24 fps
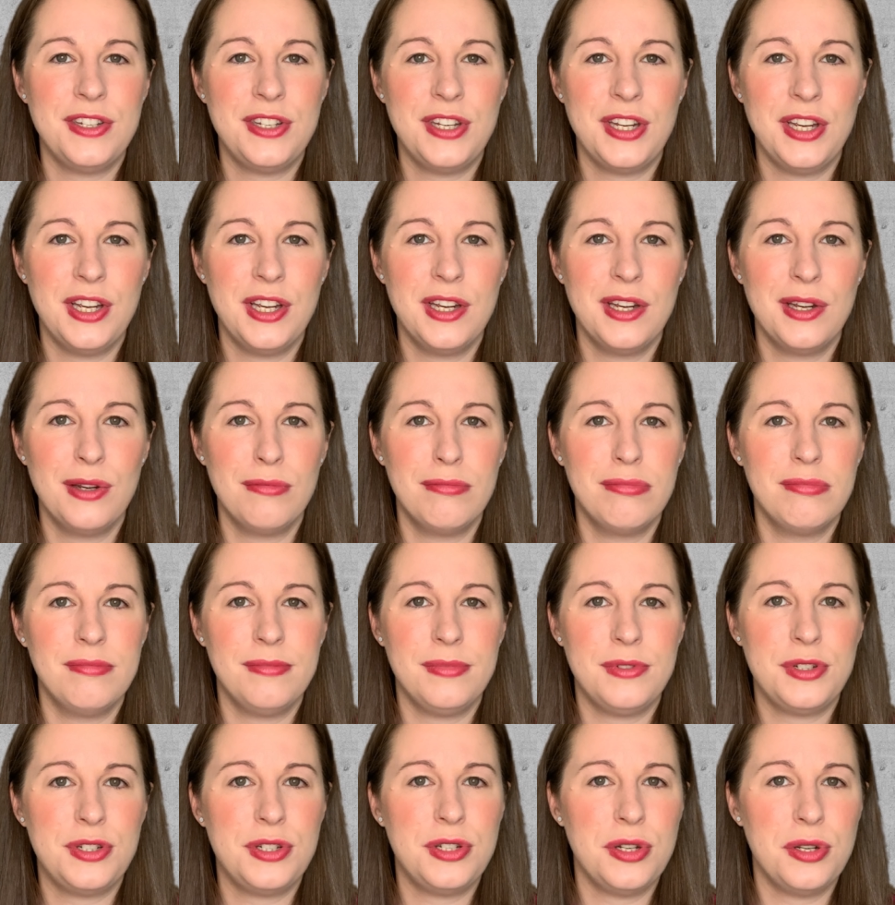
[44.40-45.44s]
to
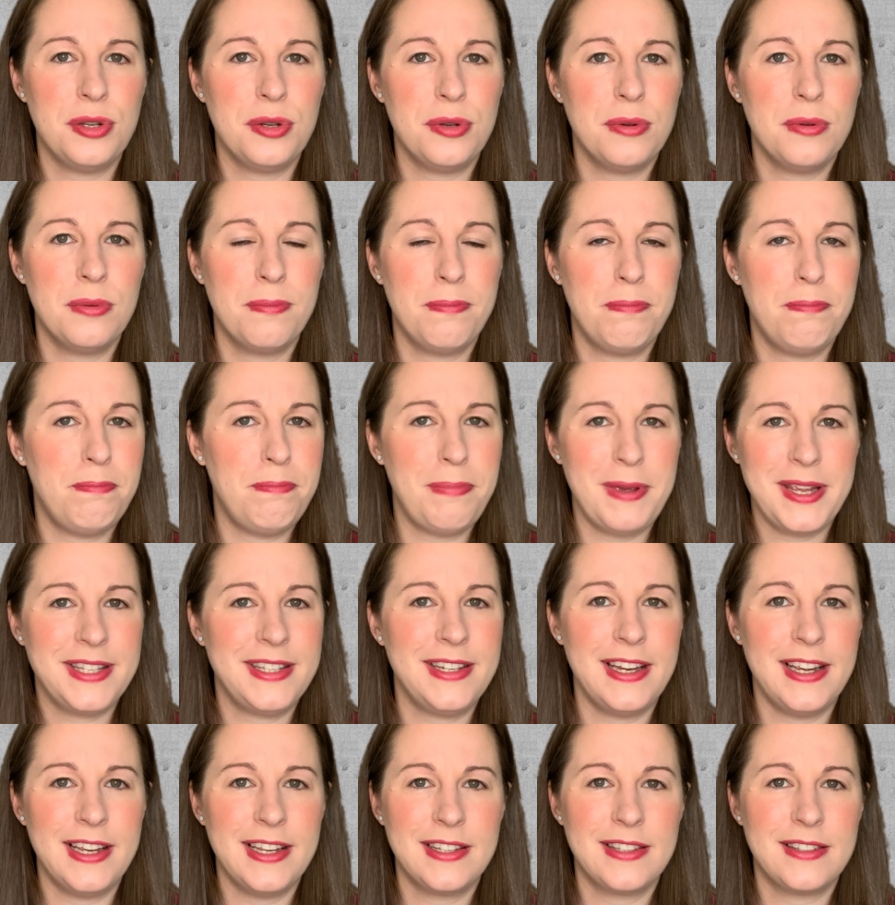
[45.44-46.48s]
do
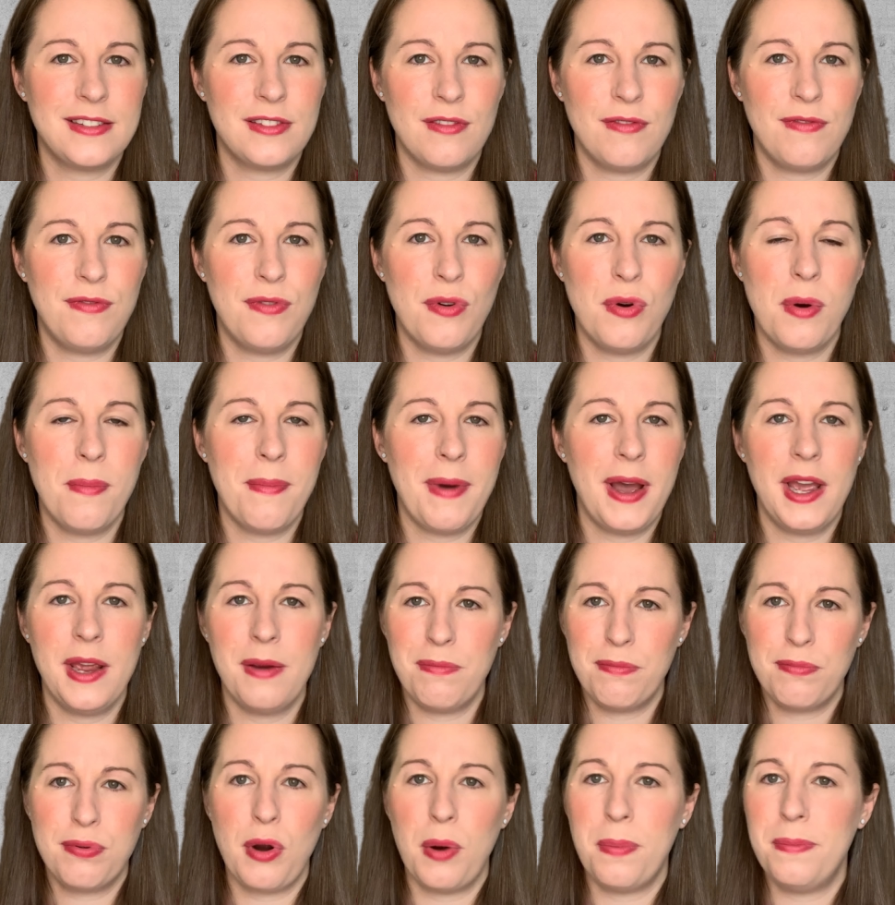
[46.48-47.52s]
business for my
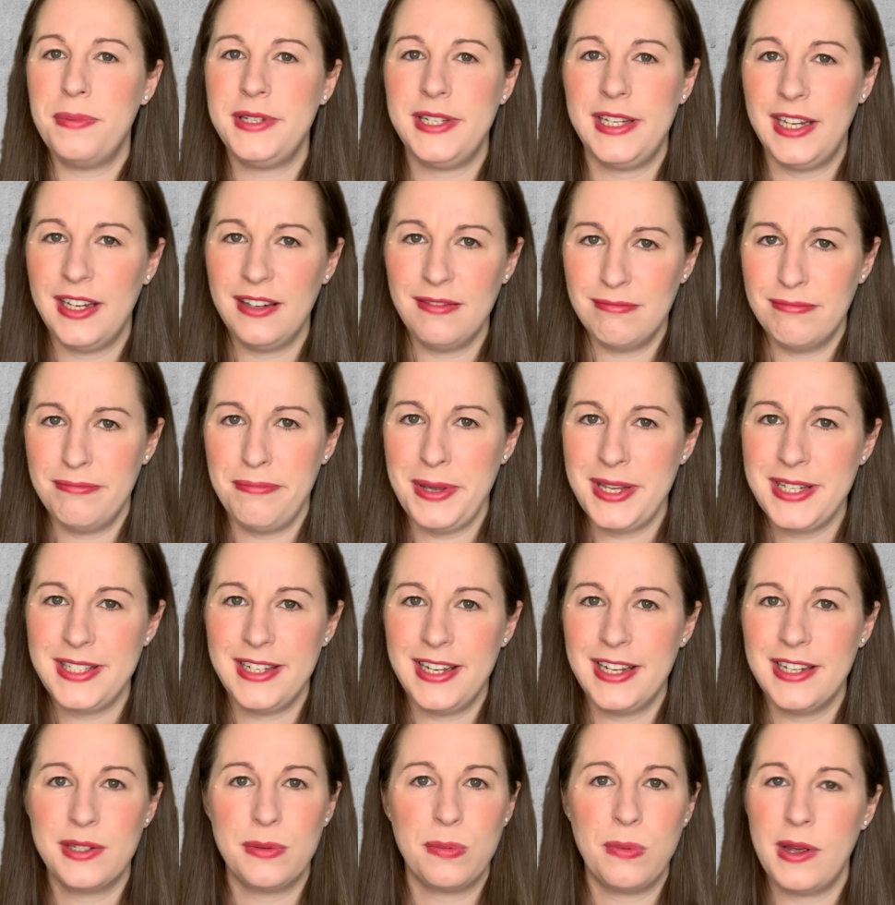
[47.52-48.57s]
property
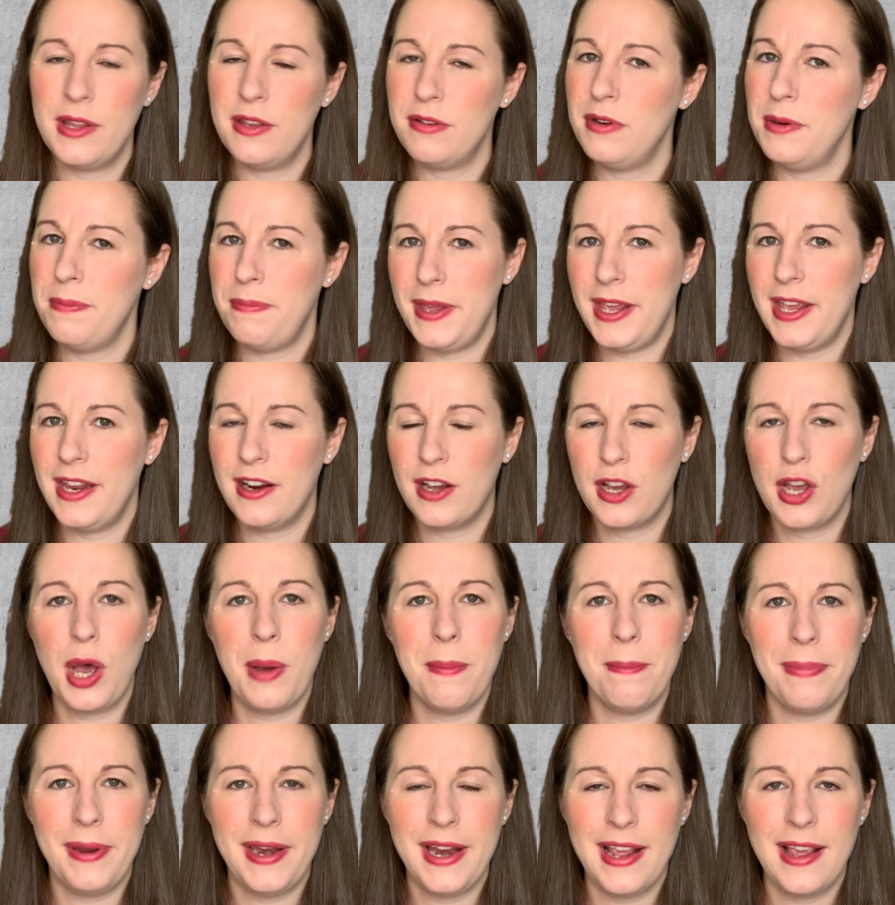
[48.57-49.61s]
business, whether it be in a
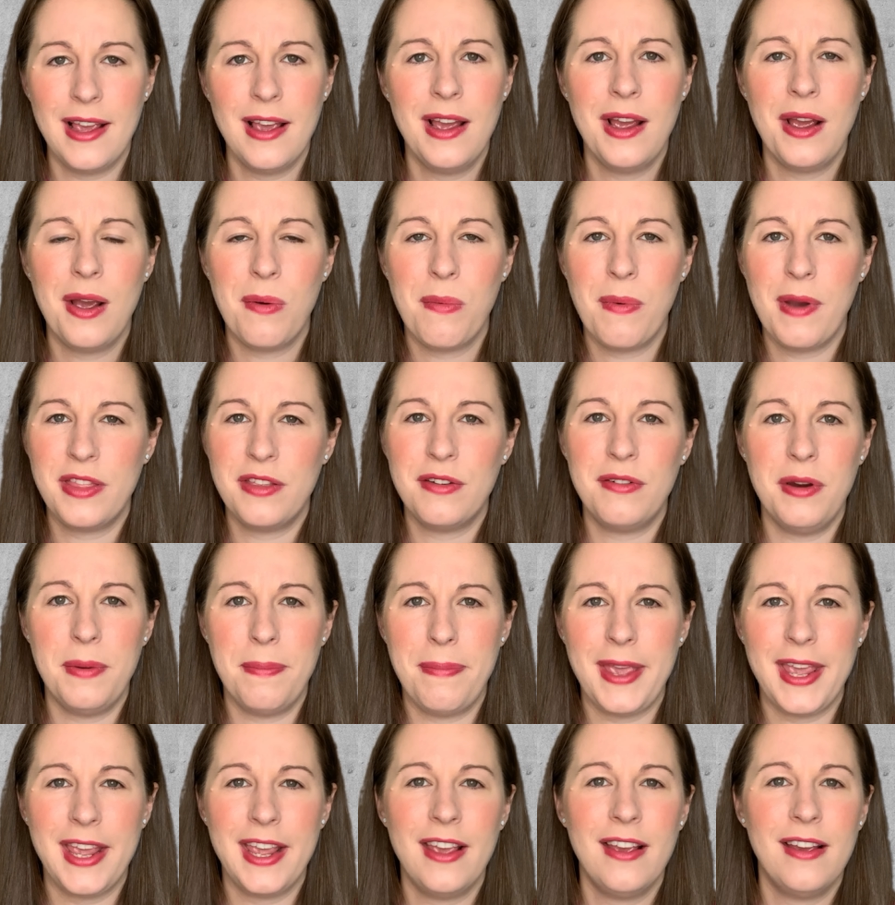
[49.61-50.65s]
company, whether it
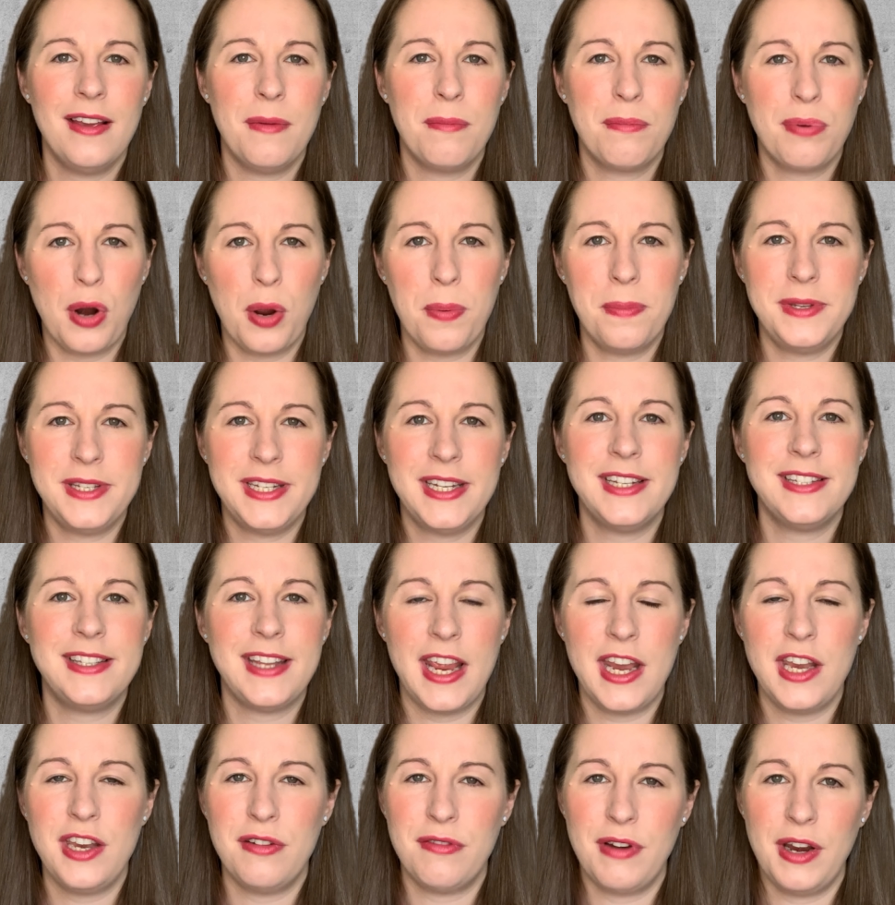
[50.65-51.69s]
be properties
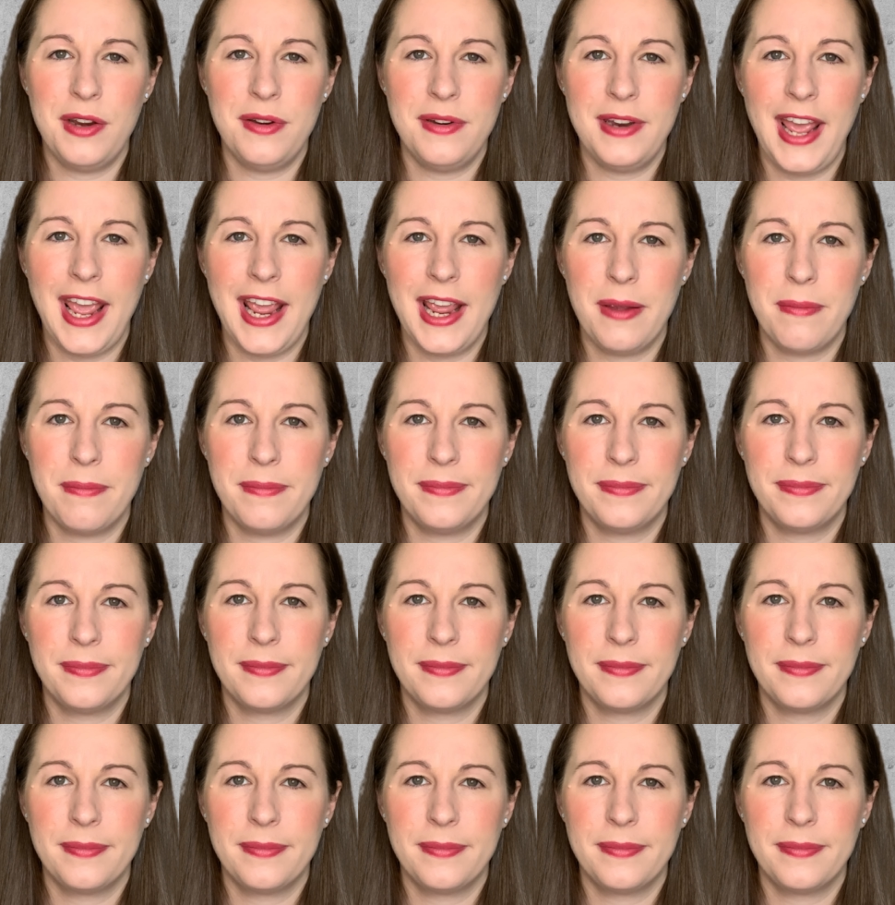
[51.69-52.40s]
in your own name.